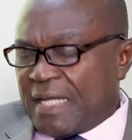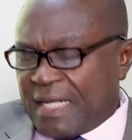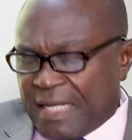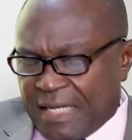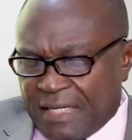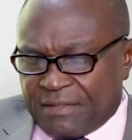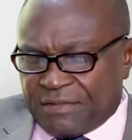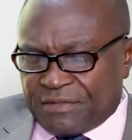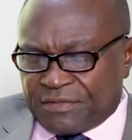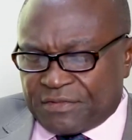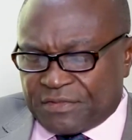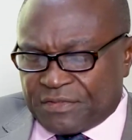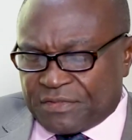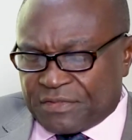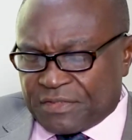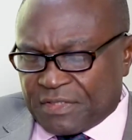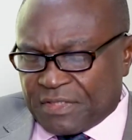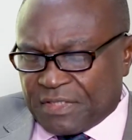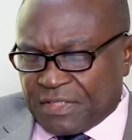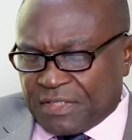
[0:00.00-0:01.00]

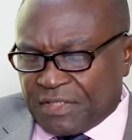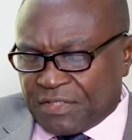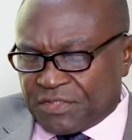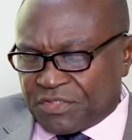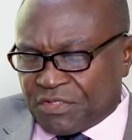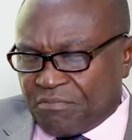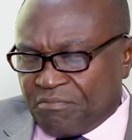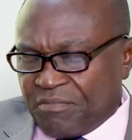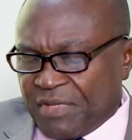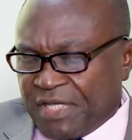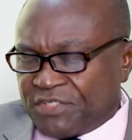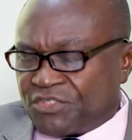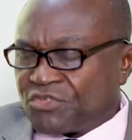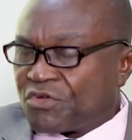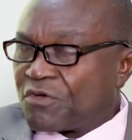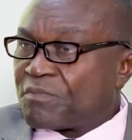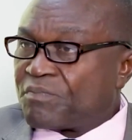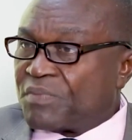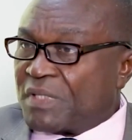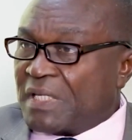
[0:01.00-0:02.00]
health is a
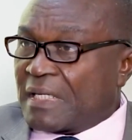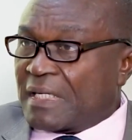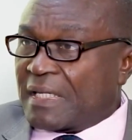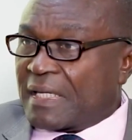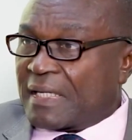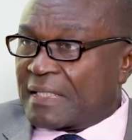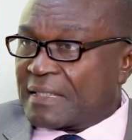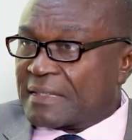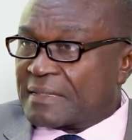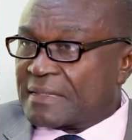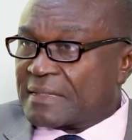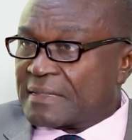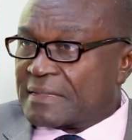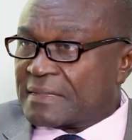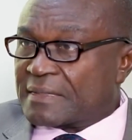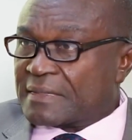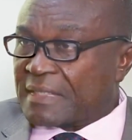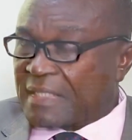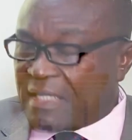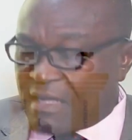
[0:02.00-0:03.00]
major pillar
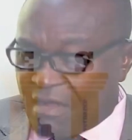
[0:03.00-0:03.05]
in the